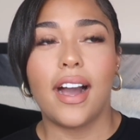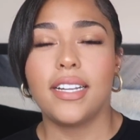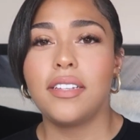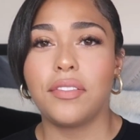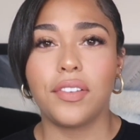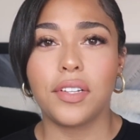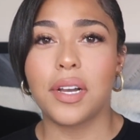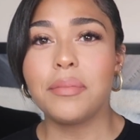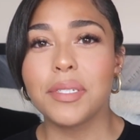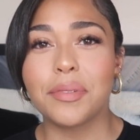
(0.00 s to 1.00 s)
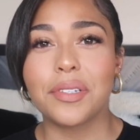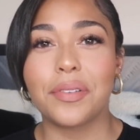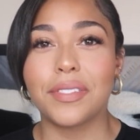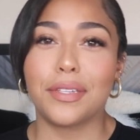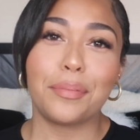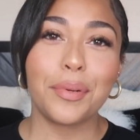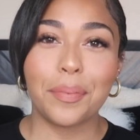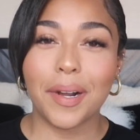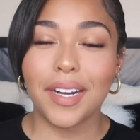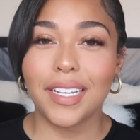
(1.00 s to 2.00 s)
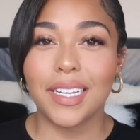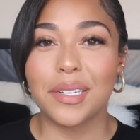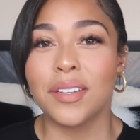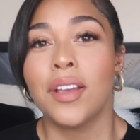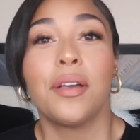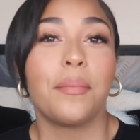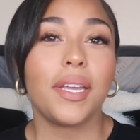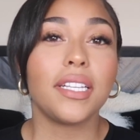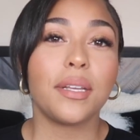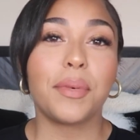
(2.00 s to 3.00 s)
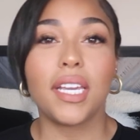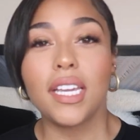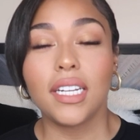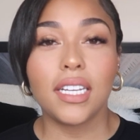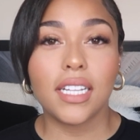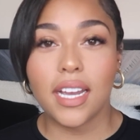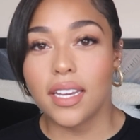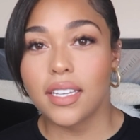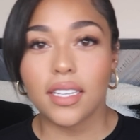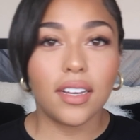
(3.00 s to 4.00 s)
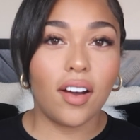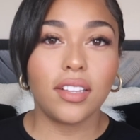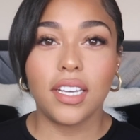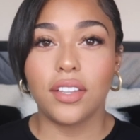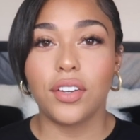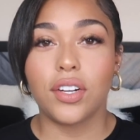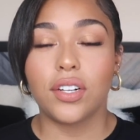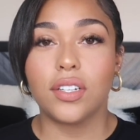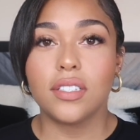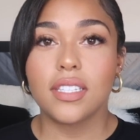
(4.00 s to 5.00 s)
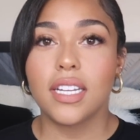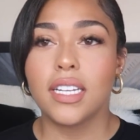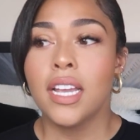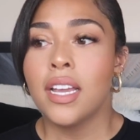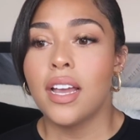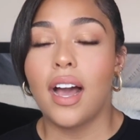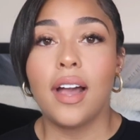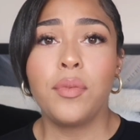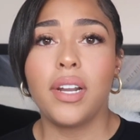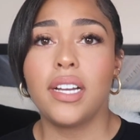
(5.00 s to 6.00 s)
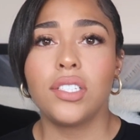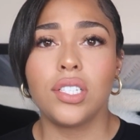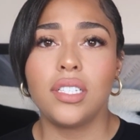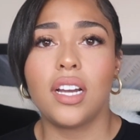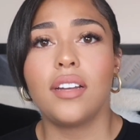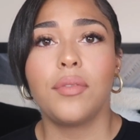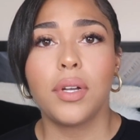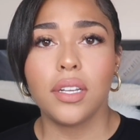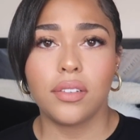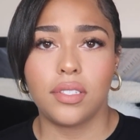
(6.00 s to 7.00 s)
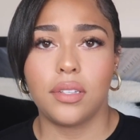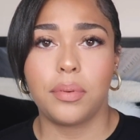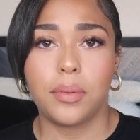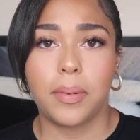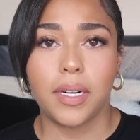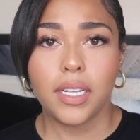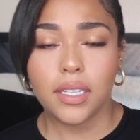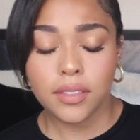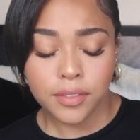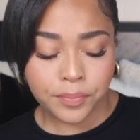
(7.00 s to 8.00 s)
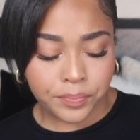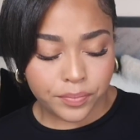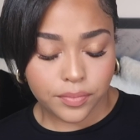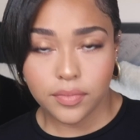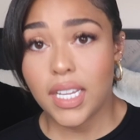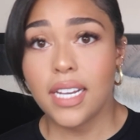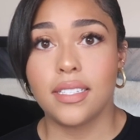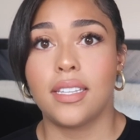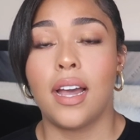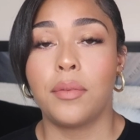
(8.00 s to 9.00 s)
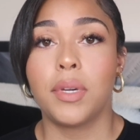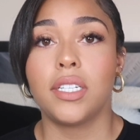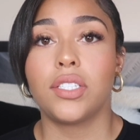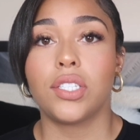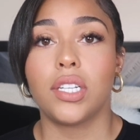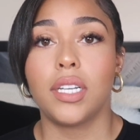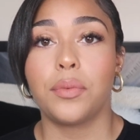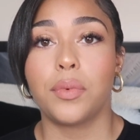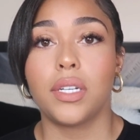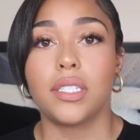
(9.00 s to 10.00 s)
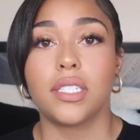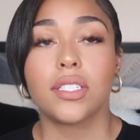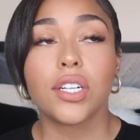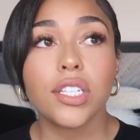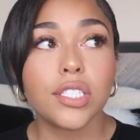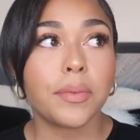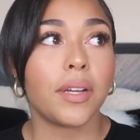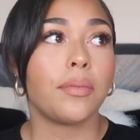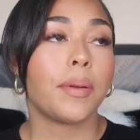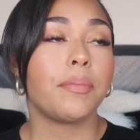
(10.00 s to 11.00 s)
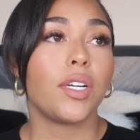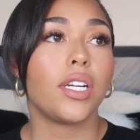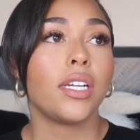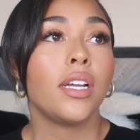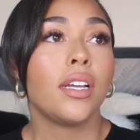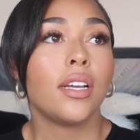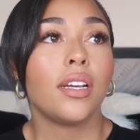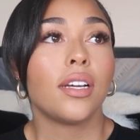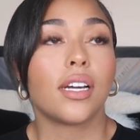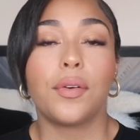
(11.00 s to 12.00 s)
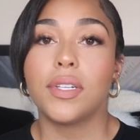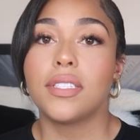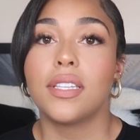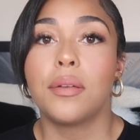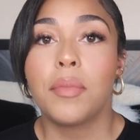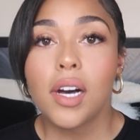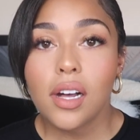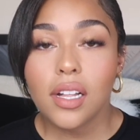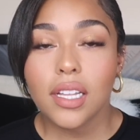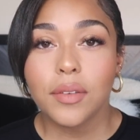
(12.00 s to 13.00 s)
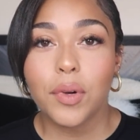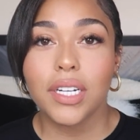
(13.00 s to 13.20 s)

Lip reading: I didn't feel comfortable going to the pool party and being in the bikini like all the other girls, and I would actually not even want to go to the pool party. That's how much it would discourage me. I remember going to the mall and